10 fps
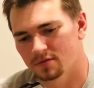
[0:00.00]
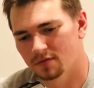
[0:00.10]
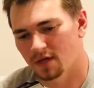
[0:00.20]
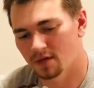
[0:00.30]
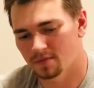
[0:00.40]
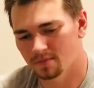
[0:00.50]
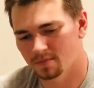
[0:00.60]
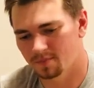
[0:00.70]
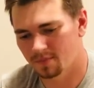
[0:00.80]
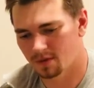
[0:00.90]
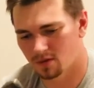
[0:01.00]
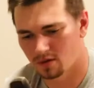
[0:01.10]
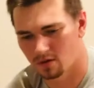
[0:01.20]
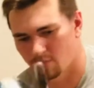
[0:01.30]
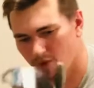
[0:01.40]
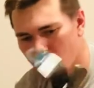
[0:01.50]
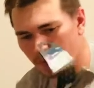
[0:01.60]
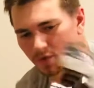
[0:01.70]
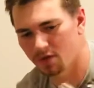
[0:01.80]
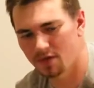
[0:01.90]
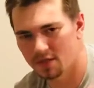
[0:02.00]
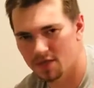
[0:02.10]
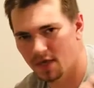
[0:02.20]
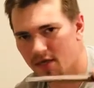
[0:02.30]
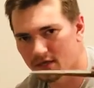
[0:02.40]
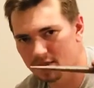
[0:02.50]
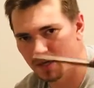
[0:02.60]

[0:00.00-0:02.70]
Yeah. But you get one of these guys.